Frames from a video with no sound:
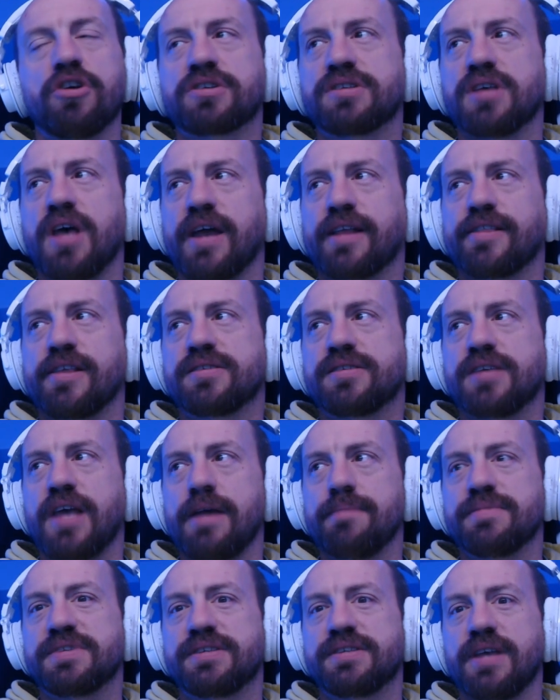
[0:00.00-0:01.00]
looks like the
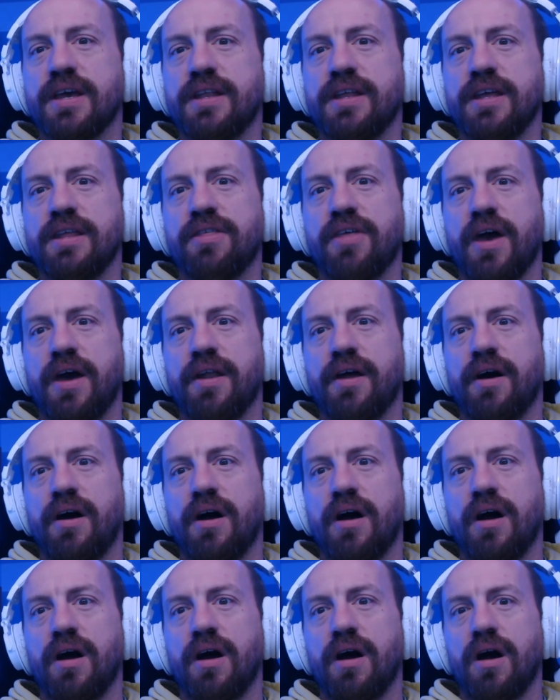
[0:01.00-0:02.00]
same city that uh,
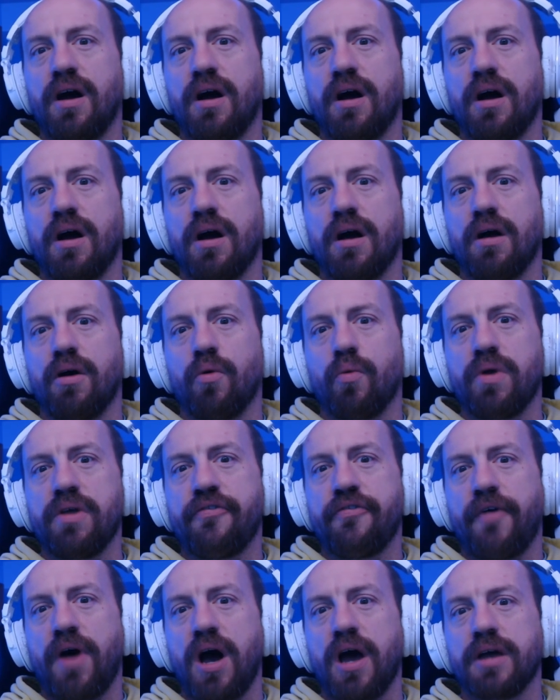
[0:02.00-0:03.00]
uh, we
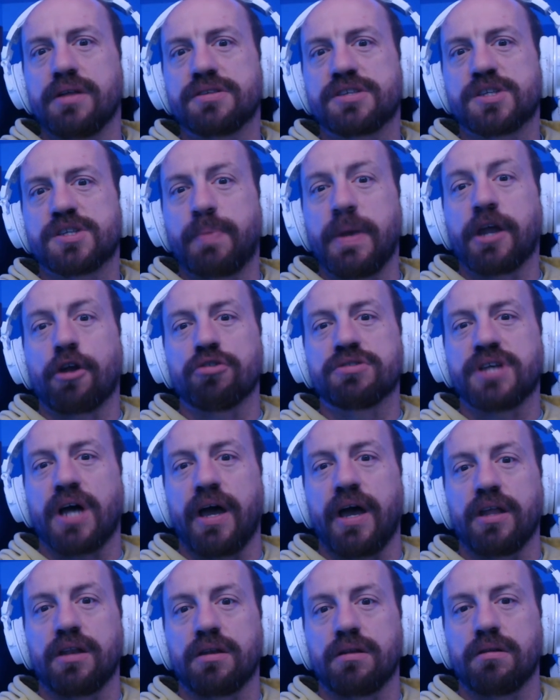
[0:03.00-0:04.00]
fought Speaker
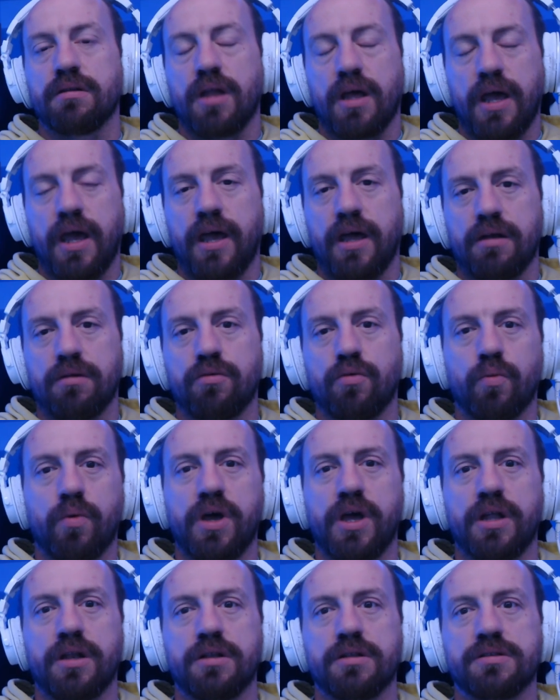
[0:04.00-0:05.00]
Titan and
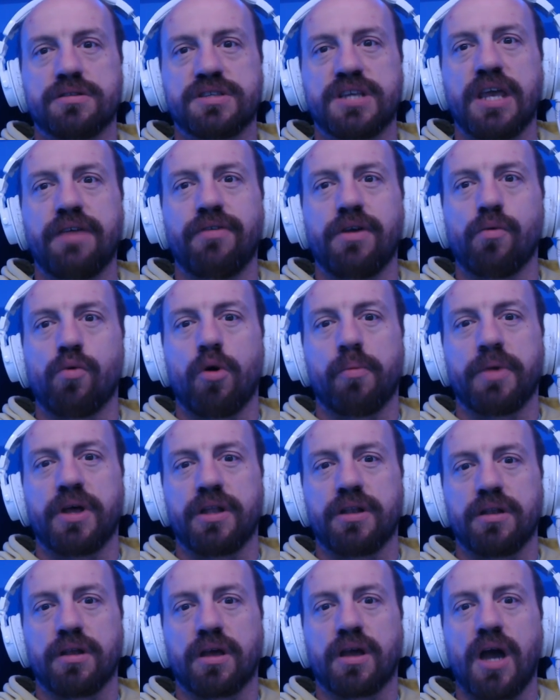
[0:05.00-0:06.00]
when TV
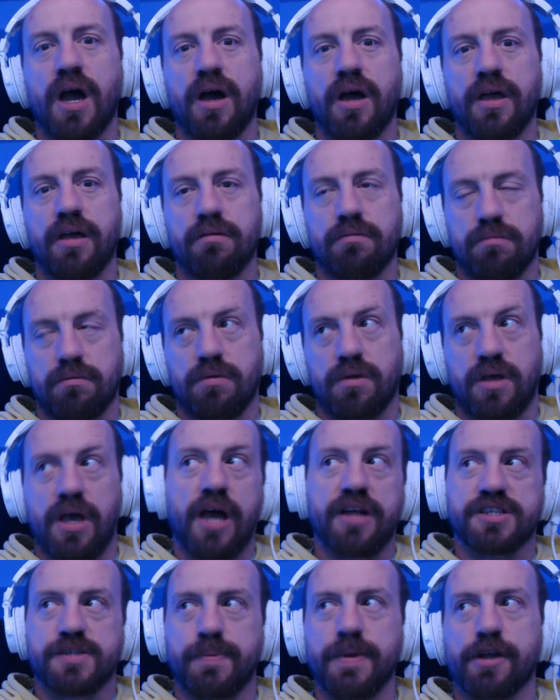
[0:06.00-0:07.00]
Woman got
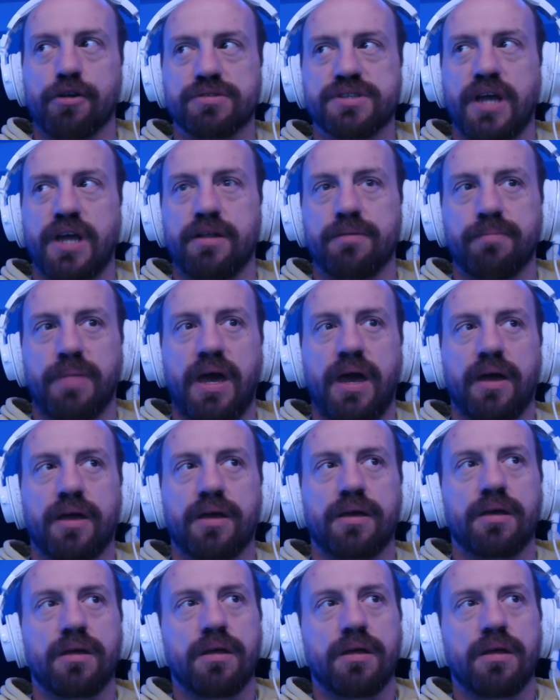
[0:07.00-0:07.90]
got Speaker Titan back.